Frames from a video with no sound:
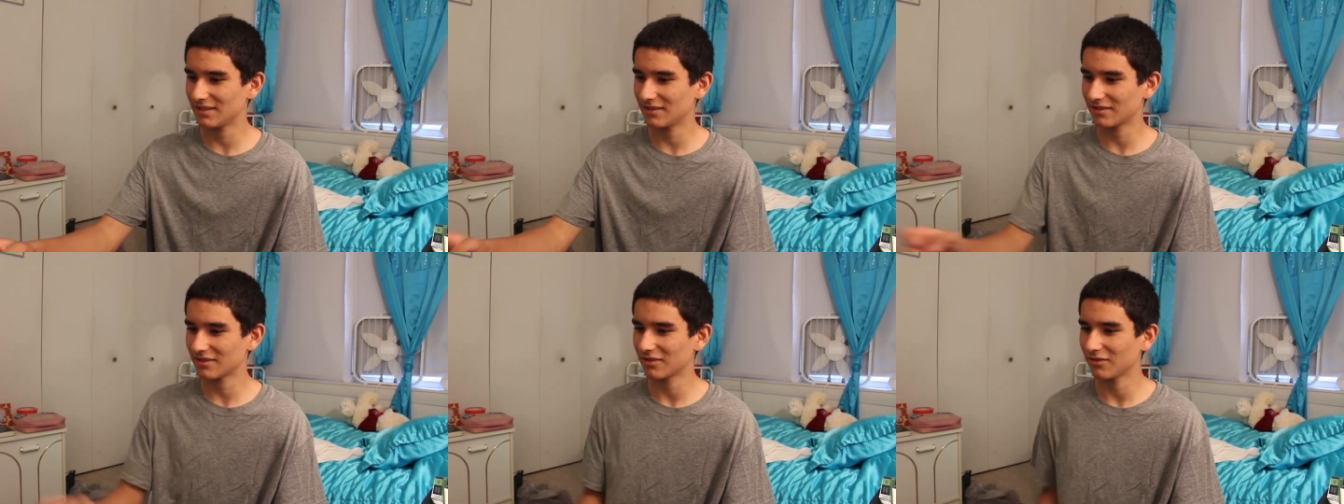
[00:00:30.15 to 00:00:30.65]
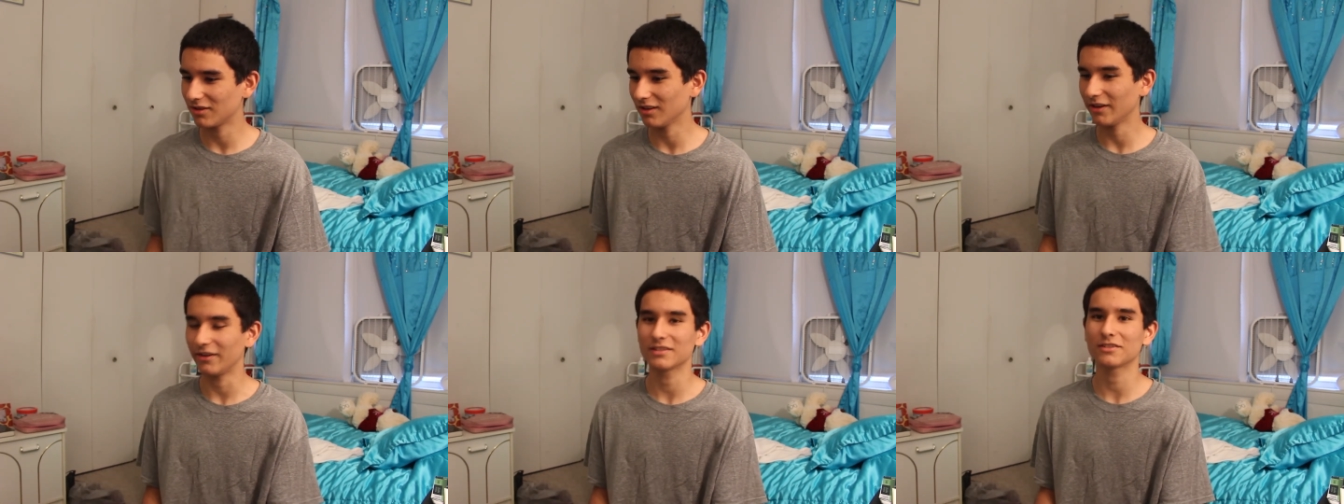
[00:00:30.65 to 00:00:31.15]
They're so
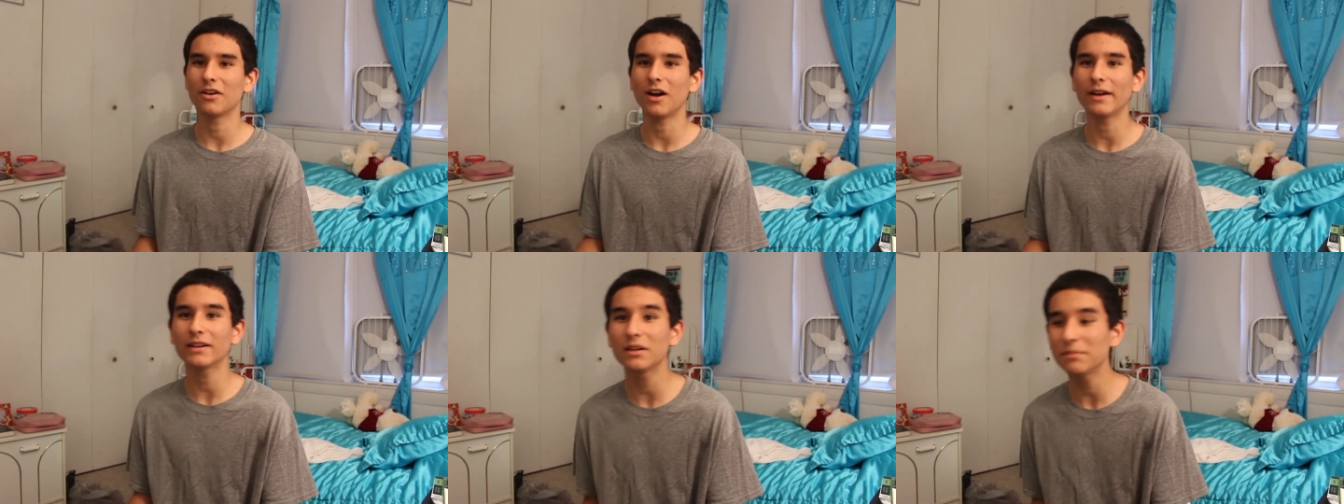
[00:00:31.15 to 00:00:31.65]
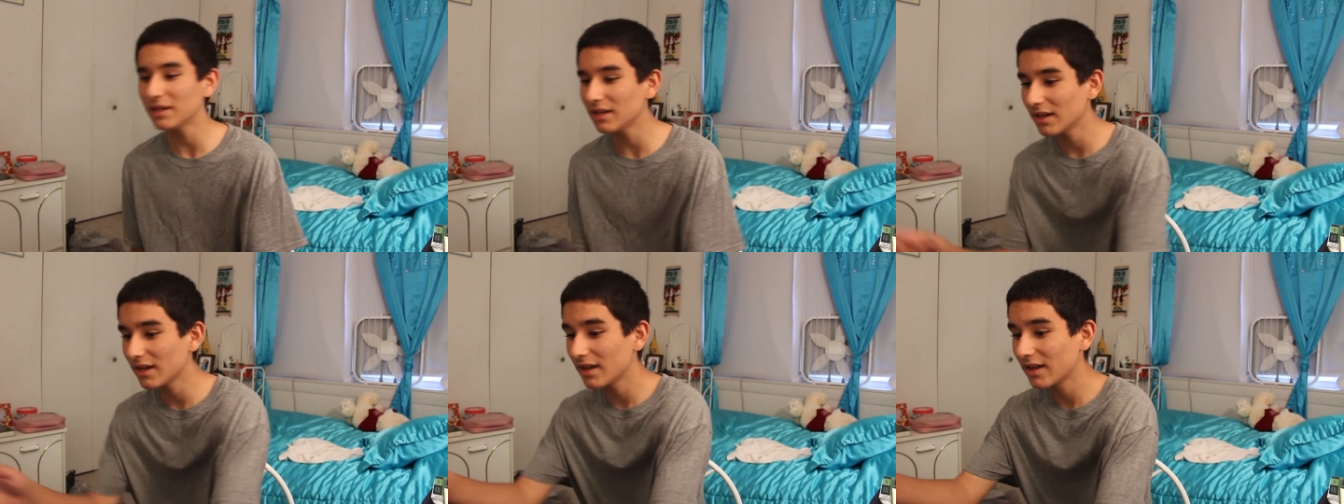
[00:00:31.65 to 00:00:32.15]
hilarious. So I'm gonna
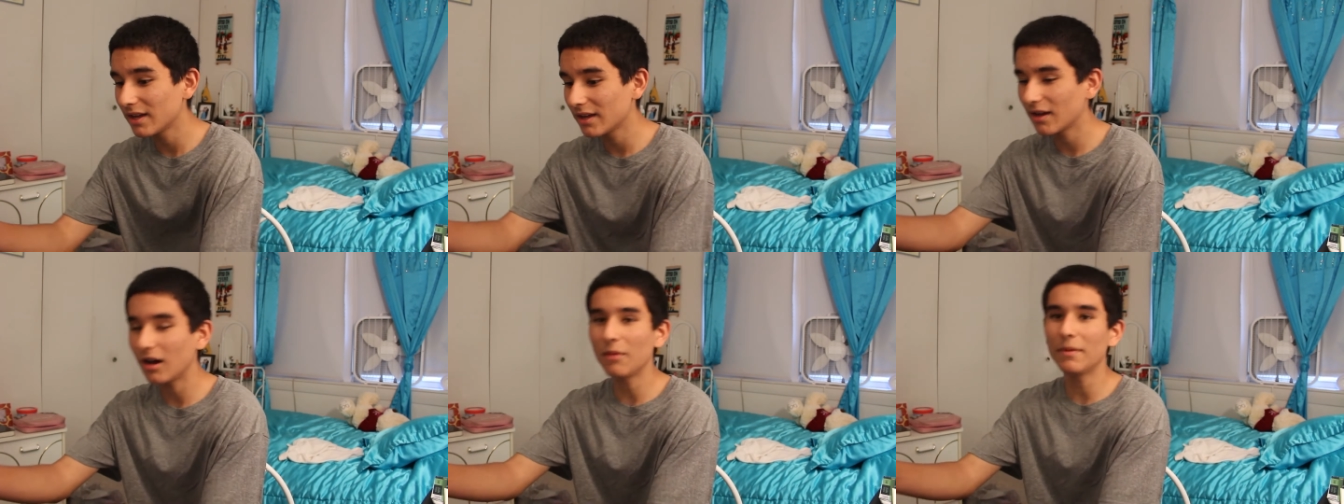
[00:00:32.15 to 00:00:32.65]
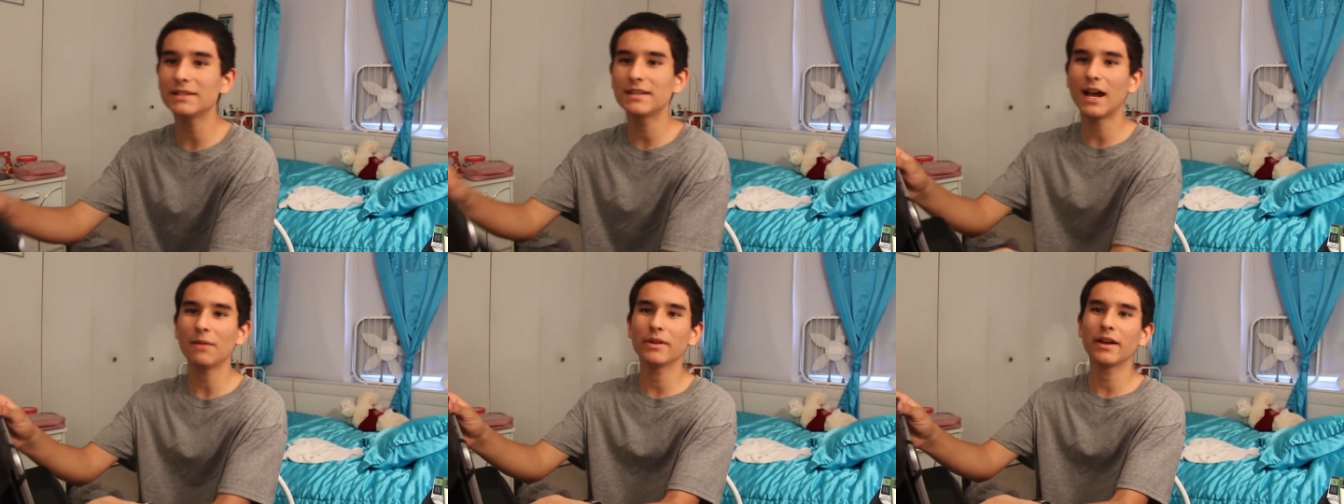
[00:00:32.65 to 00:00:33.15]
be on my
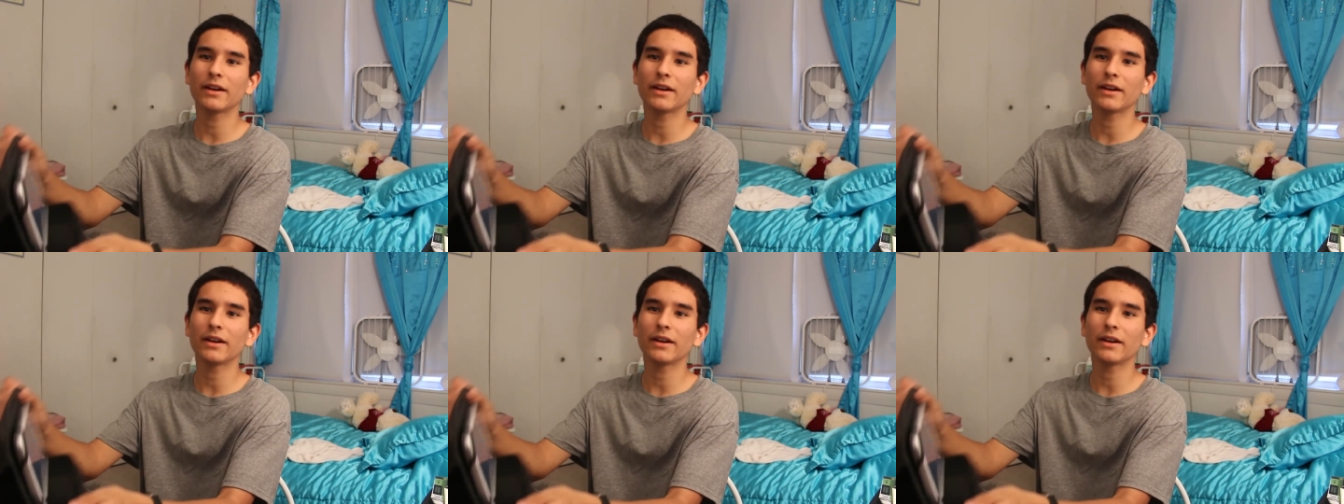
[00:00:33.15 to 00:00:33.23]
tablet.